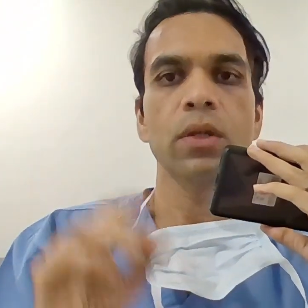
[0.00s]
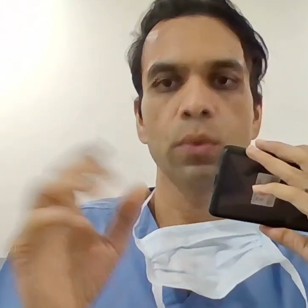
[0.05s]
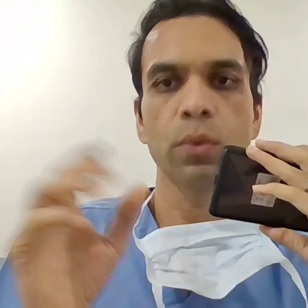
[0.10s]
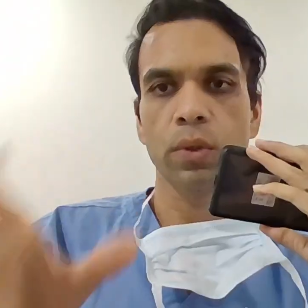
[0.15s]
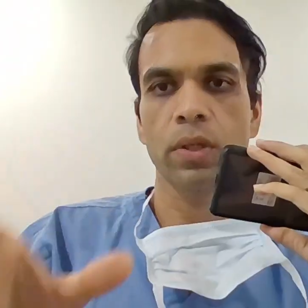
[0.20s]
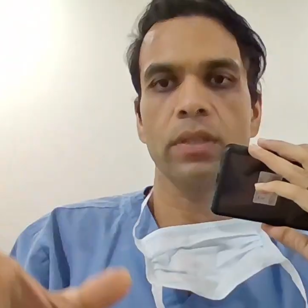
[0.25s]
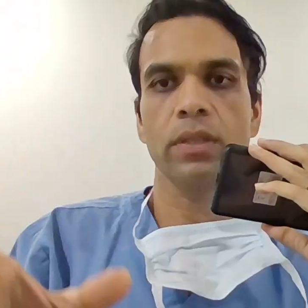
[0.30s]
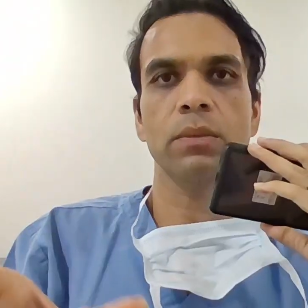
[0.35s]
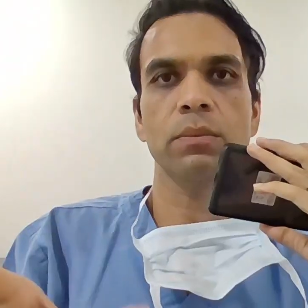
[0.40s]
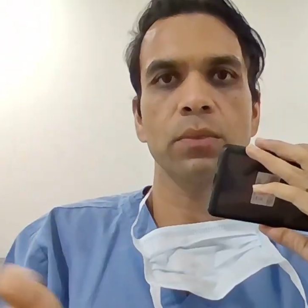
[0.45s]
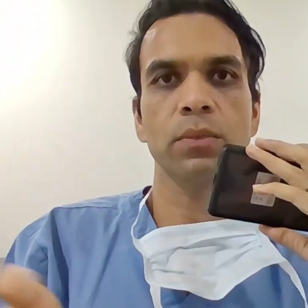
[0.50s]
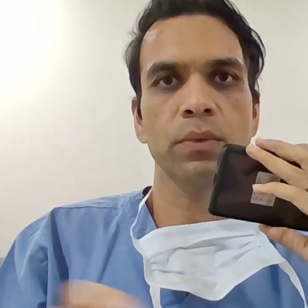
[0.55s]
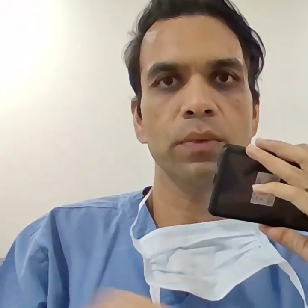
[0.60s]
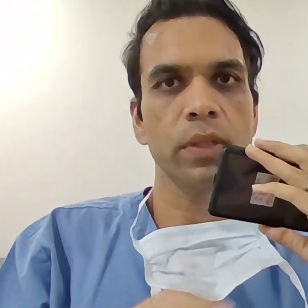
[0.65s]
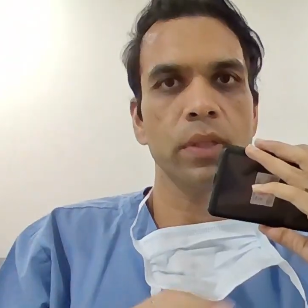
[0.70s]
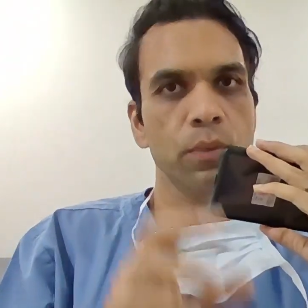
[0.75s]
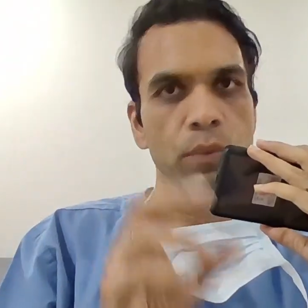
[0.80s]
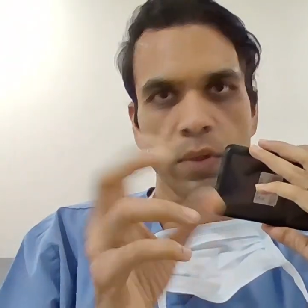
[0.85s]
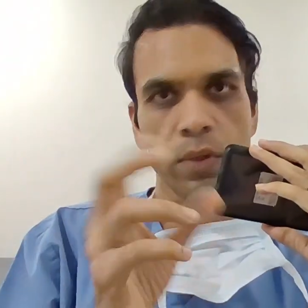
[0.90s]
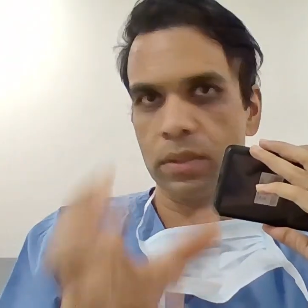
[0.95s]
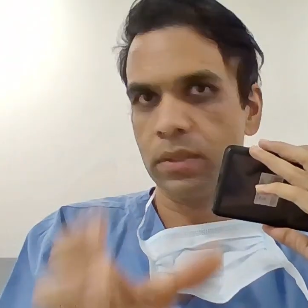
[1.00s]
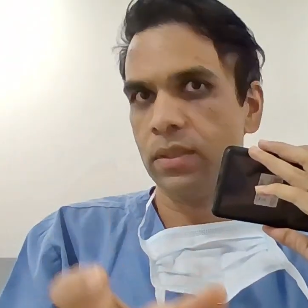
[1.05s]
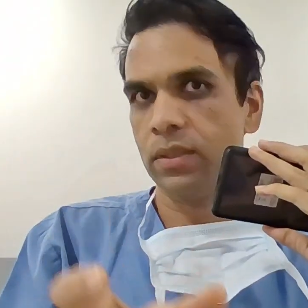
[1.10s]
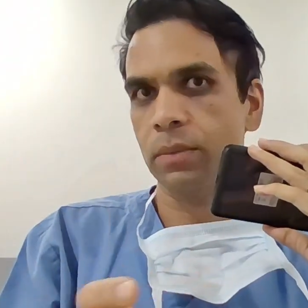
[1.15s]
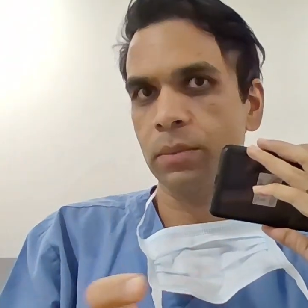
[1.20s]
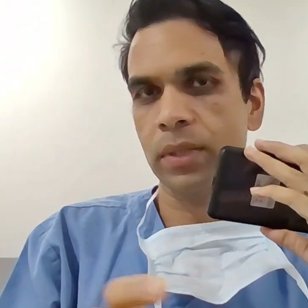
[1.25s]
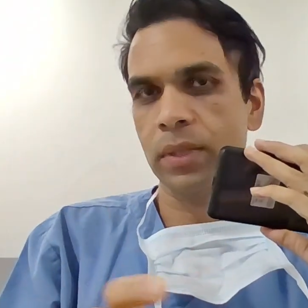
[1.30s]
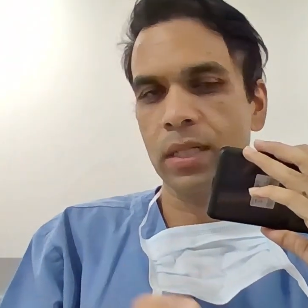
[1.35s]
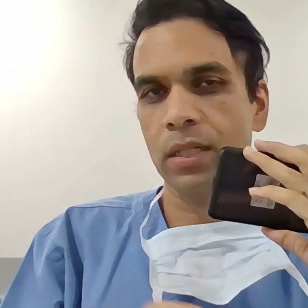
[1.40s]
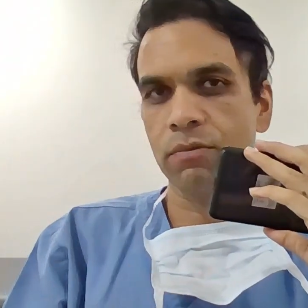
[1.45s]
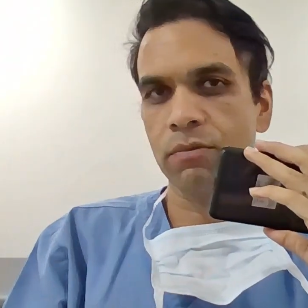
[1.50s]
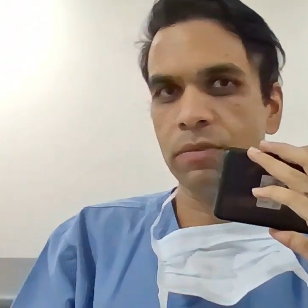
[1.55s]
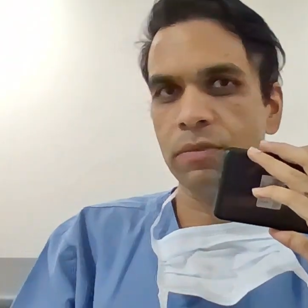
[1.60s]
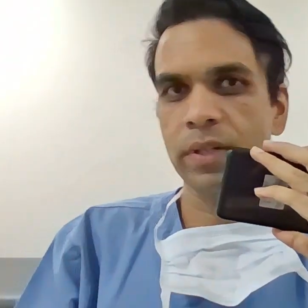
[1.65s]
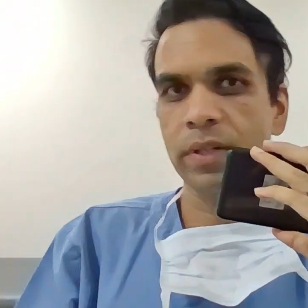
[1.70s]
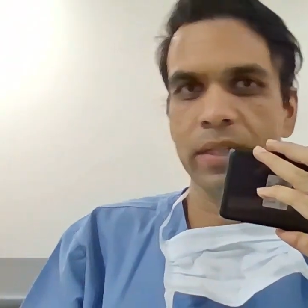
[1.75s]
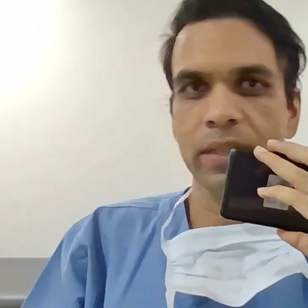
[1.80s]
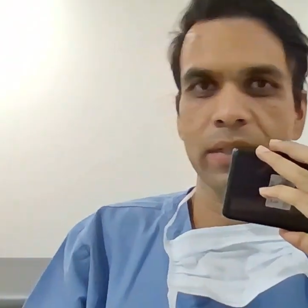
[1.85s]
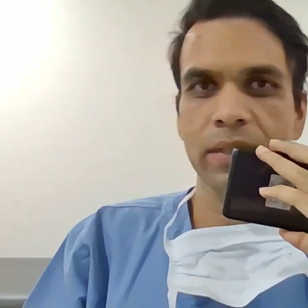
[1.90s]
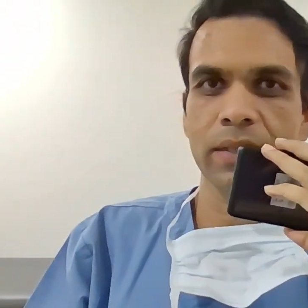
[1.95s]
Watch a movie or watch some kind of a
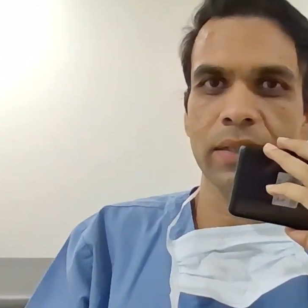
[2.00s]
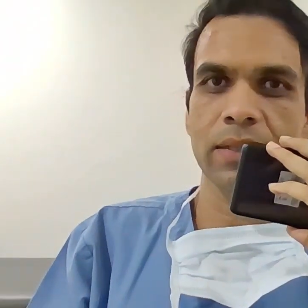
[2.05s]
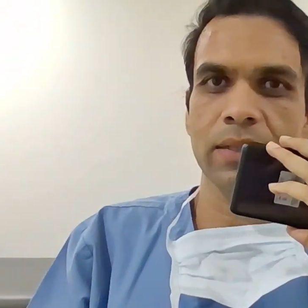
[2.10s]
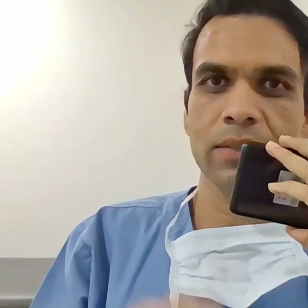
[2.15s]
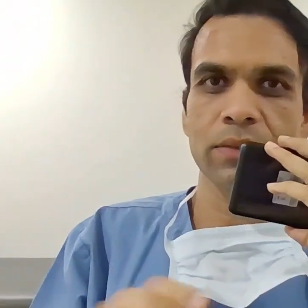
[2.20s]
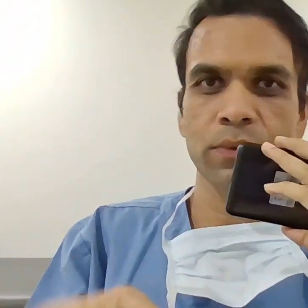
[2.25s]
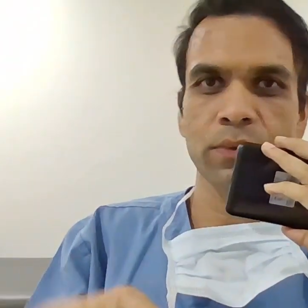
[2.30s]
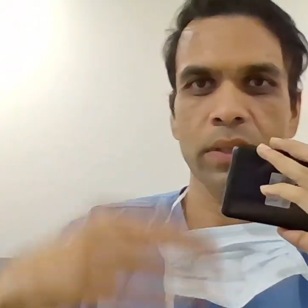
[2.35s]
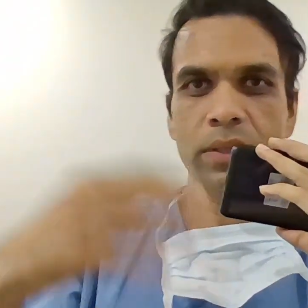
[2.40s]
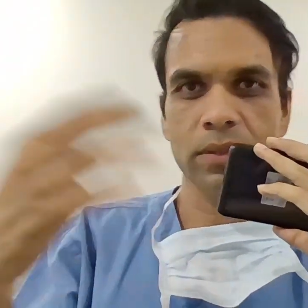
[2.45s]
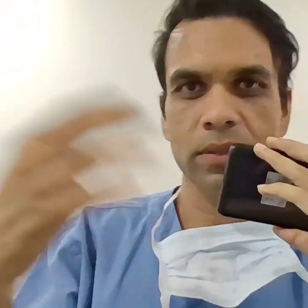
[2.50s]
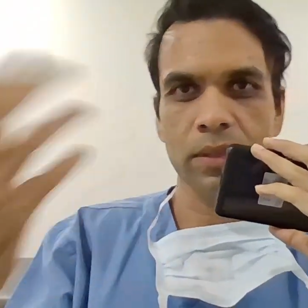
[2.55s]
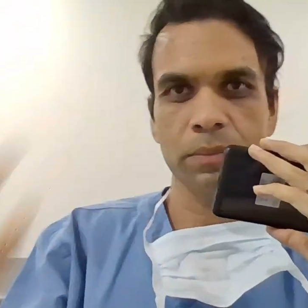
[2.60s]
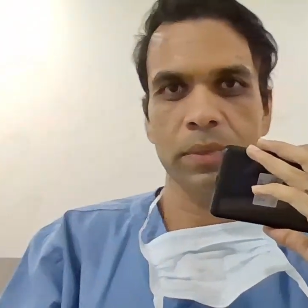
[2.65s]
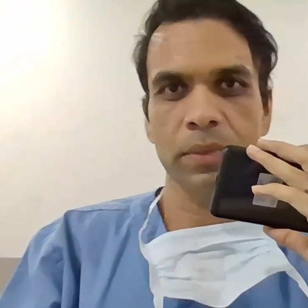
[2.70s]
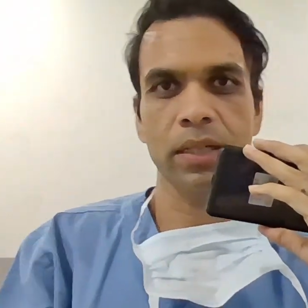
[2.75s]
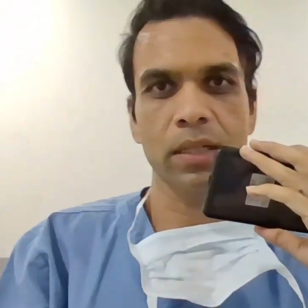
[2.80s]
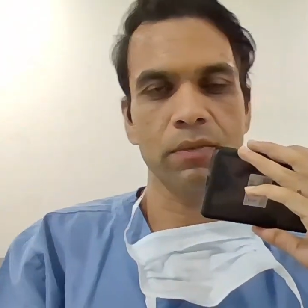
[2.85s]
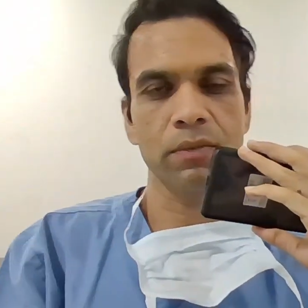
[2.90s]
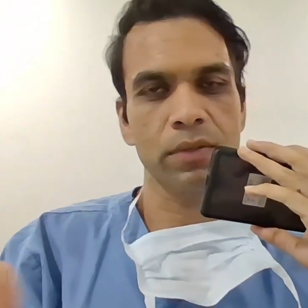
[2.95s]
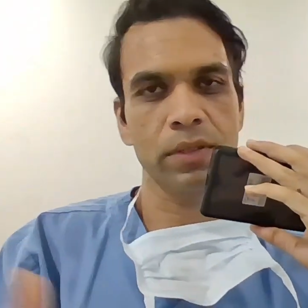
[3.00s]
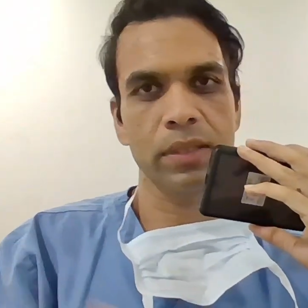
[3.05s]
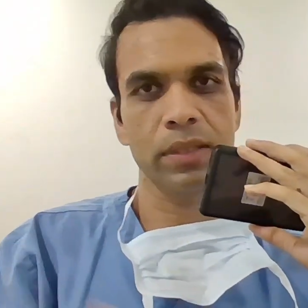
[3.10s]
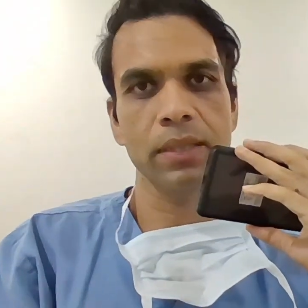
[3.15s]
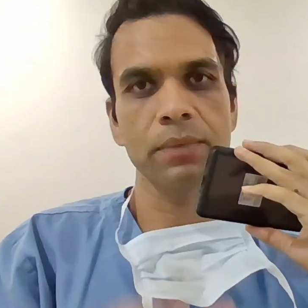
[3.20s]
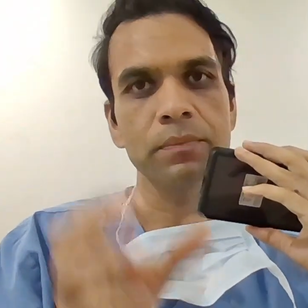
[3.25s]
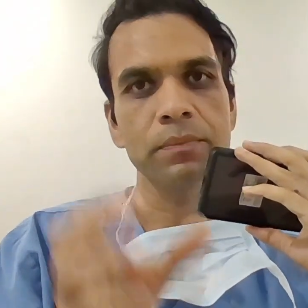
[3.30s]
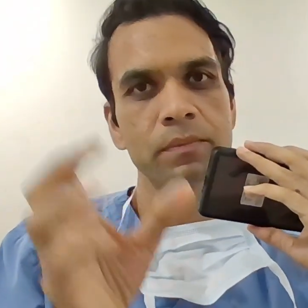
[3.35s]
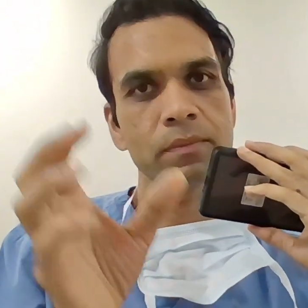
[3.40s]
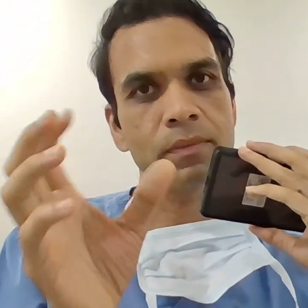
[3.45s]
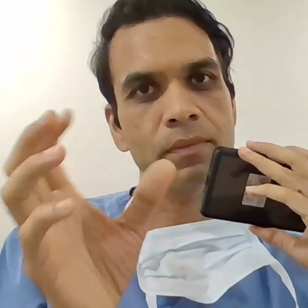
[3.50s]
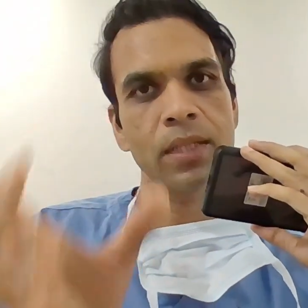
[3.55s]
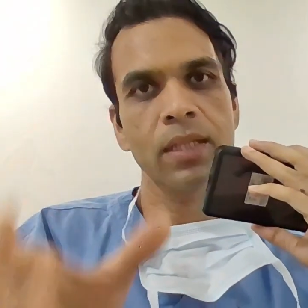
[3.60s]
funny reels, watch some kind of a thing